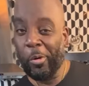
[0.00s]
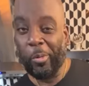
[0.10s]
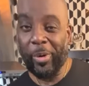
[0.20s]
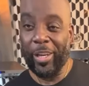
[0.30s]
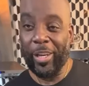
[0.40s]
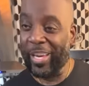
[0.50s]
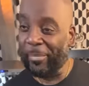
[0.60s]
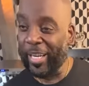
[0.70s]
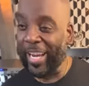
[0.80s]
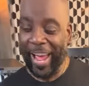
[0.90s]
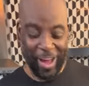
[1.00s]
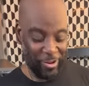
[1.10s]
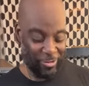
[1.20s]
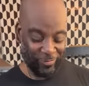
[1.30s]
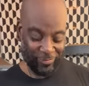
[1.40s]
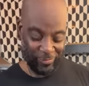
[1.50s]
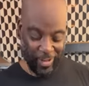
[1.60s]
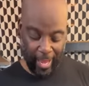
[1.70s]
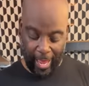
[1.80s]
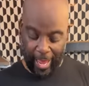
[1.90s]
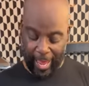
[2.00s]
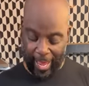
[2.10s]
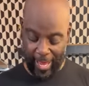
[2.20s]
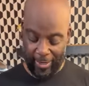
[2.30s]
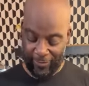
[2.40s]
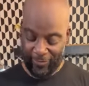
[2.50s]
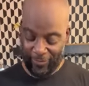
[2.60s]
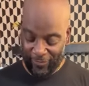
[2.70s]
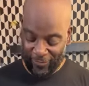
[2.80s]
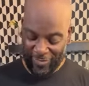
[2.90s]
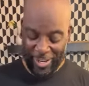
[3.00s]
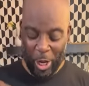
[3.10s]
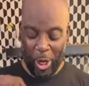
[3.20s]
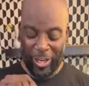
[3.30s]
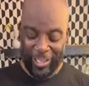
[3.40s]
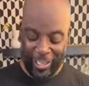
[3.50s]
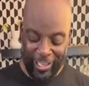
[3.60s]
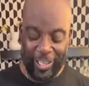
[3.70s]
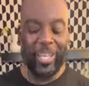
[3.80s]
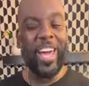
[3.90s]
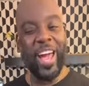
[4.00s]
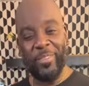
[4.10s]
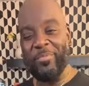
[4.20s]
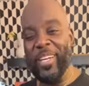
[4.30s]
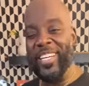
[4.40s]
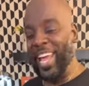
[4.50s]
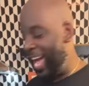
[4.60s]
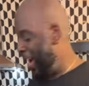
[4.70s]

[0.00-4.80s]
But look at me now. Huh? Look at me now.